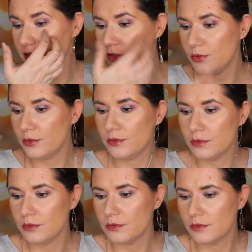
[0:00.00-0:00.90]
the
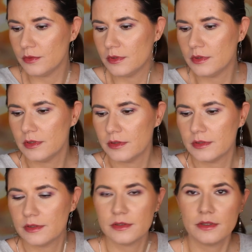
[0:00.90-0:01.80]
new
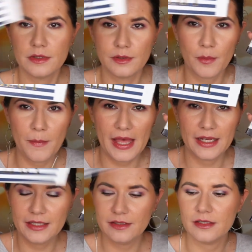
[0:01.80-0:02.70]

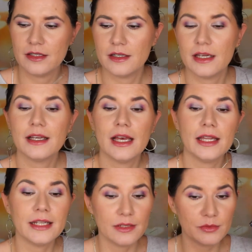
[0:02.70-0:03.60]
palette.
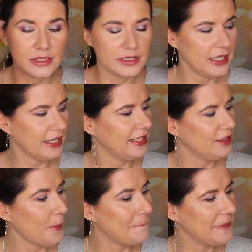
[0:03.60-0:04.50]
And I really like
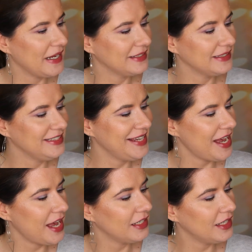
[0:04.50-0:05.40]
it. But
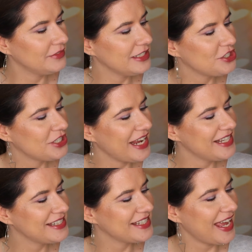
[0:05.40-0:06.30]
yeah, I love these
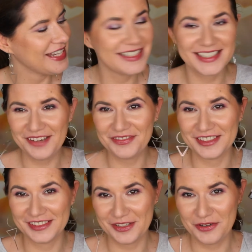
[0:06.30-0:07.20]
shades. I'm
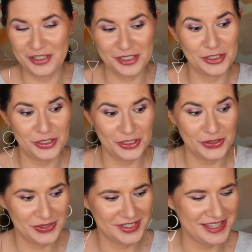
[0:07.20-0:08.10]
definitely going to
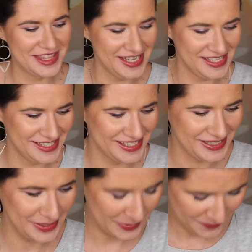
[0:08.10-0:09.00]
use
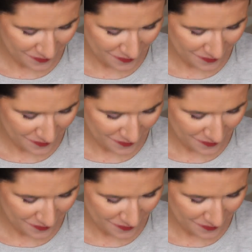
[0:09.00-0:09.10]
this.